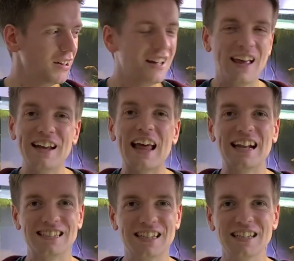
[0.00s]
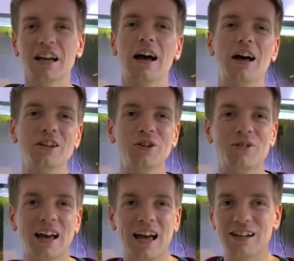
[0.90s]
in editing, you
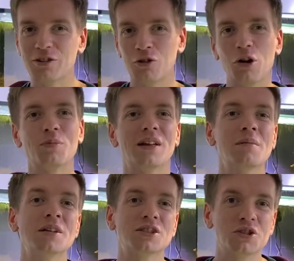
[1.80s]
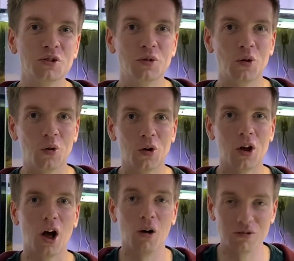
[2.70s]
can crop the image to
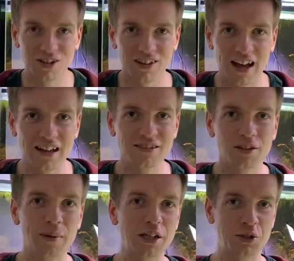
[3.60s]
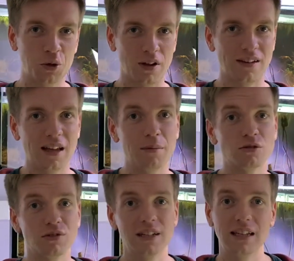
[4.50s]
alter that to make sure that the image
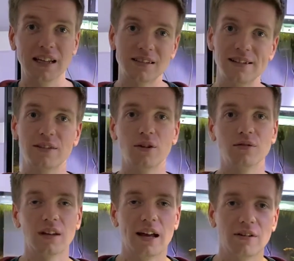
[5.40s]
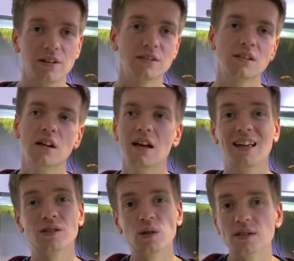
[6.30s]
really is in those areas. It's
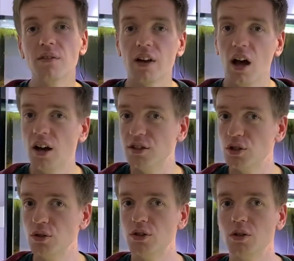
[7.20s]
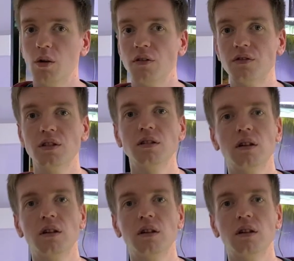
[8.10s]
not something I do too often.